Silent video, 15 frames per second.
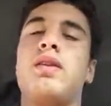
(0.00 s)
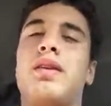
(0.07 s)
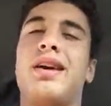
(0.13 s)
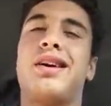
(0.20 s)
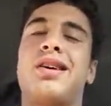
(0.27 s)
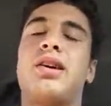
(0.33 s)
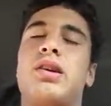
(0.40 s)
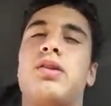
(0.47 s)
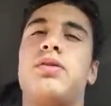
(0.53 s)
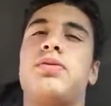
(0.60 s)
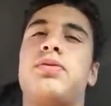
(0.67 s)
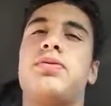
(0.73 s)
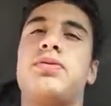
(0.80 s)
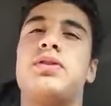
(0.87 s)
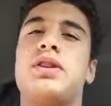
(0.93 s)
They could have
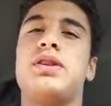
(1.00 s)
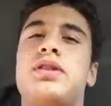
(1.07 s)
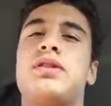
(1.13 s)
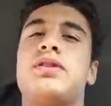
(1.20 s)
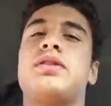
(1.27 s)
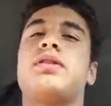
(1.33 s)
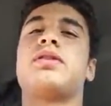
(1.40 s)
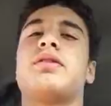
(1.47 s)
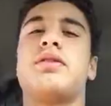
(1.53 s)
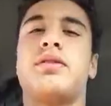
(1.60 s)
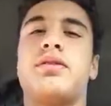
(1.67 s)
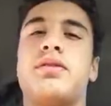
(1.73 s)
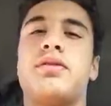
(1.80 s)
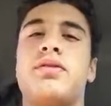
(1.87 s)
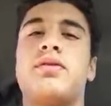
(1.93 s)
just
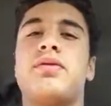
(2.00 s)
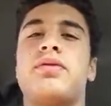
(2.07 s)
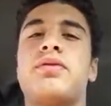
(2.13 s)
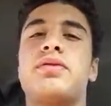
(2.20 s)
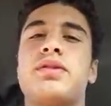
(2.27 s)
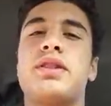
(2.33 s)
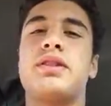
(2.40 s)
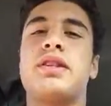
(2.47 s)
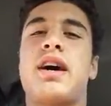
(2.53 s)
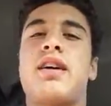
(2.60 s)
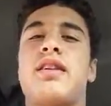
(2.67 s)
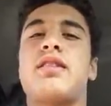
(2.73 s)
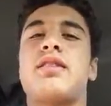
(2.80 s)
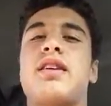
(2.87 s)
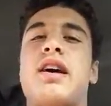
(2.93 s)

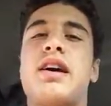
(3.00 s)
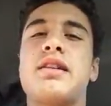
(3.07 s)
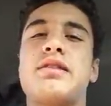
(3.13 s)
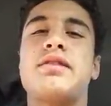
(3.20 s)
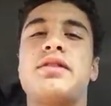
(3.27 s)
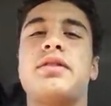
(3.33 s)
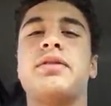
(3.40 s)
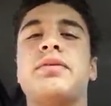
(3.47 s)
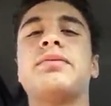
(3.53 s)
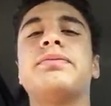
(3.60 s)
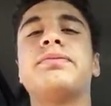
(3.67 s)
decided not to.